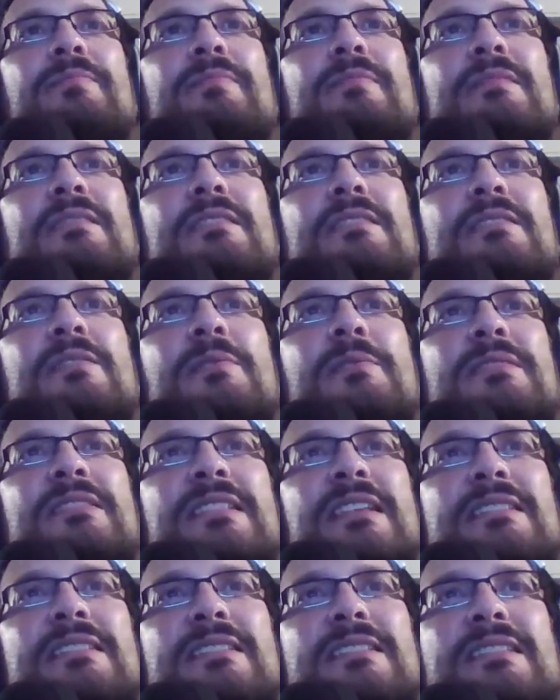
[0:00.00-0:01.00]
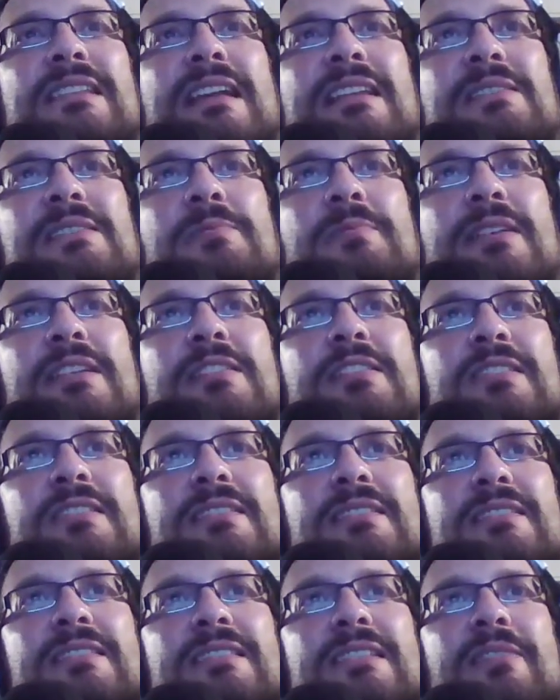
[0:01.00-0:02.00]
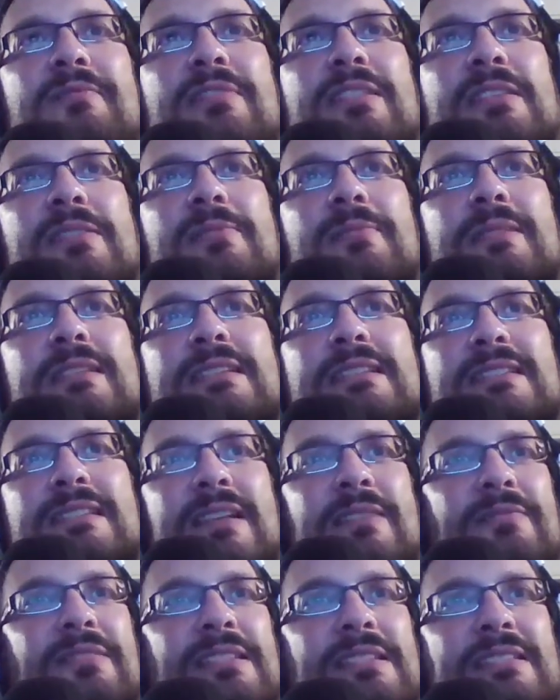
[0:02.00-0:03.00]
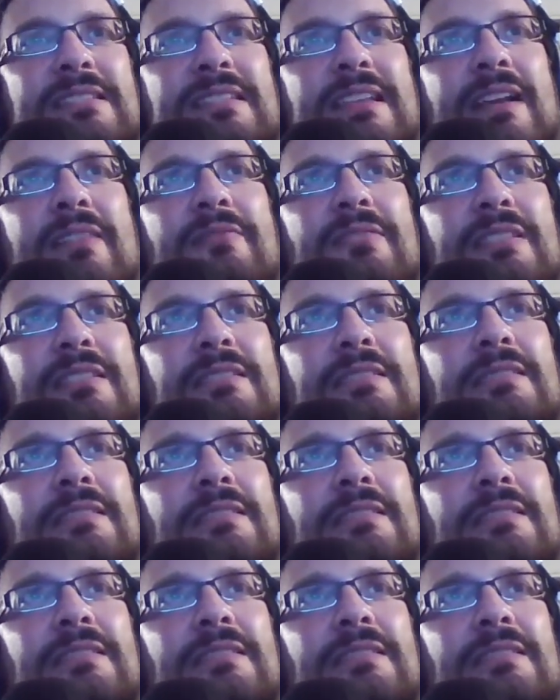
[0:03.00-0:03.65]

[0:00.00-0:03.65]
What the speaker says: So it says attenuation is 73 to 77.